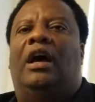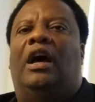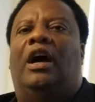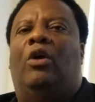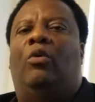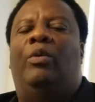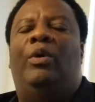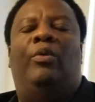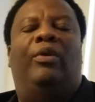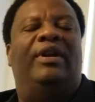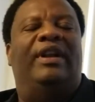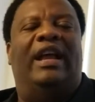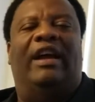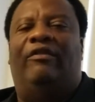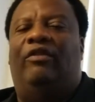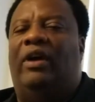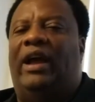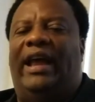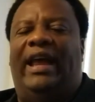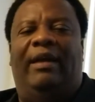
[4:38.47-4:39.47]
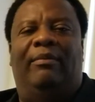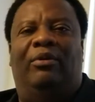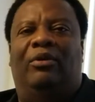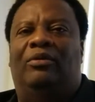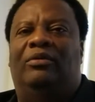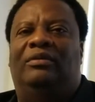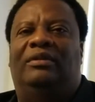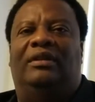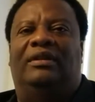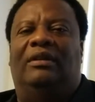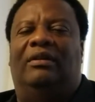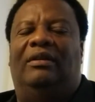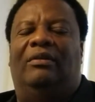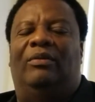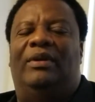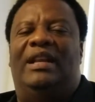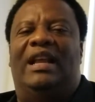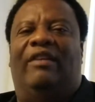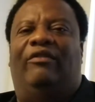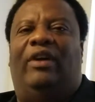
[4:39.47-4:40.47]
We were never able
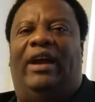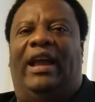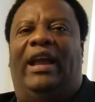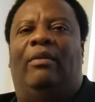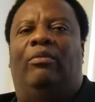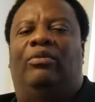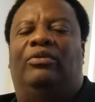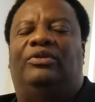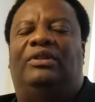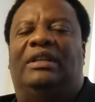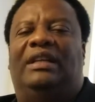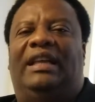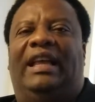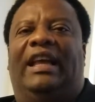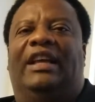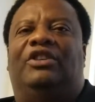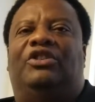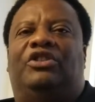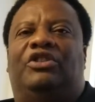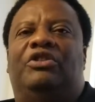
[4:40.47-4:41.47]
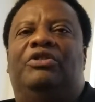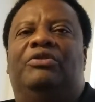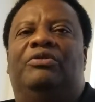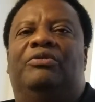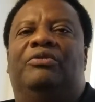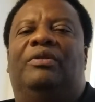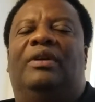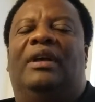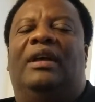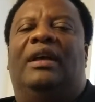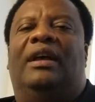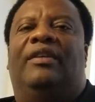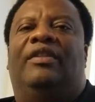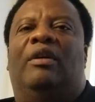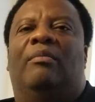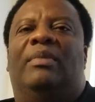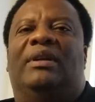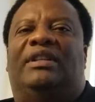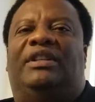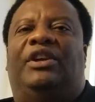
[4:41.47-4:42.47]
to get to
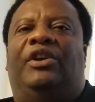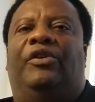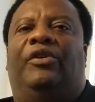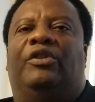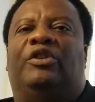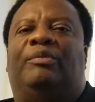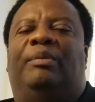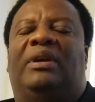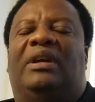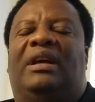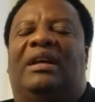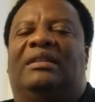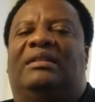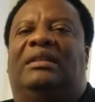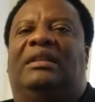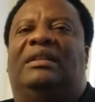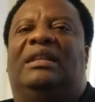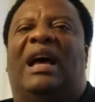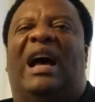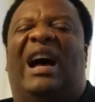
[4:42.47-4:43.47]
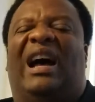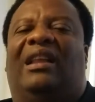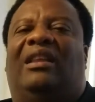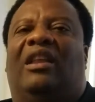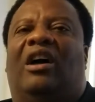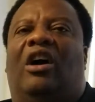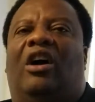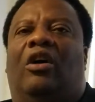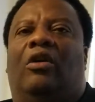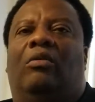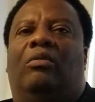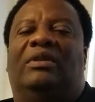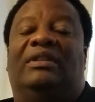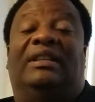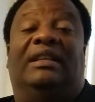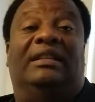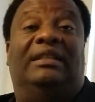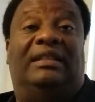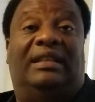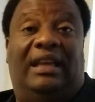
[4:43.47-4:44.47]
the materials because the dialogue was
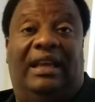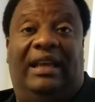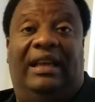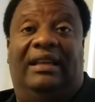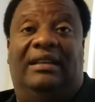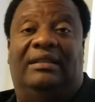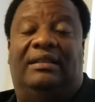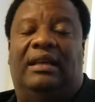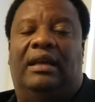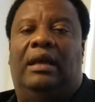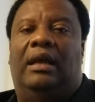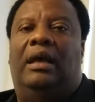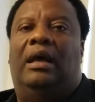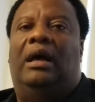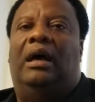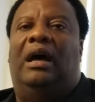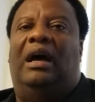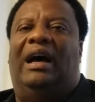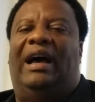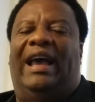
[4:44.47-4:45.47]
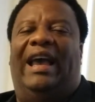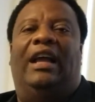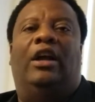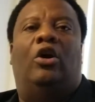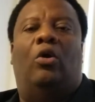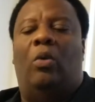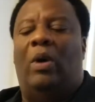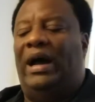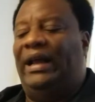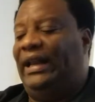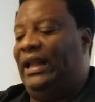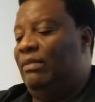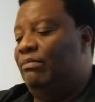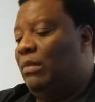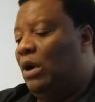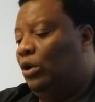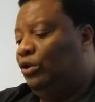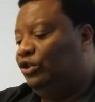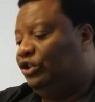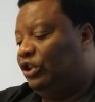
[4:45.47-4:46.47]
intense and quite
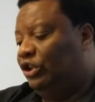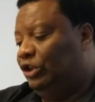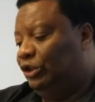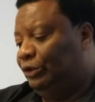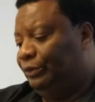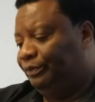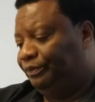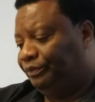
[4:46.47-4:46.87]
emotional.